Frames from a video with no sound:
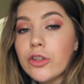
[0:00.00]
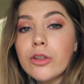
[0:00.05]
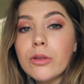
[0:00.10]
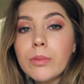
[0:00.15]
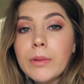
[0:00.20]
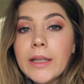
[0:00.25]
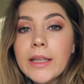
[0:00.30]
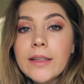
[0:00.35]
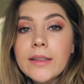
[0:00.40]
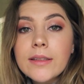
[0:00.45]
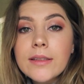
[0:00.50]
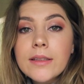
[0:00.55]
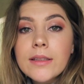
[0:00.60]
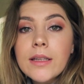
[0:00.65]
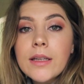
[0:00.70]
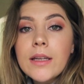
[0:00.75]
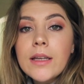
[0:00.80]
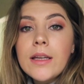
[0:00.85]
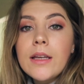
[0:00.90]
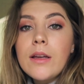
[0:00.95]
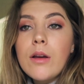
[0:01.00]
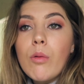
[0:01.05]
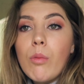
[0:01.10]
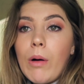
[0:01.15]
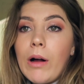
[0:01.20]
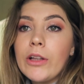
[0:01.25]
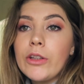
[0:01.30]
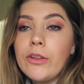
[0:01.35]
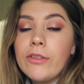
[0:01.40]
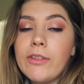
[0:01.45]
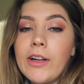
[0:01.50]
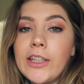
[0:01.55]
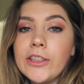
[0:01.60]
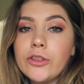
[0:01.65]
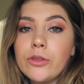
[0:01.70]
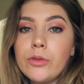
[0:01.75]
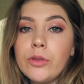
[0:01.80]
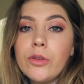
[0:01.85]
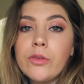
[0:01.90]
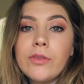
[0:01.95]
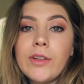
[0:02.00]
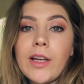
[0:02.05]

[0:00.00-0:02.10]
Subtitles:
2 weeks while you find your new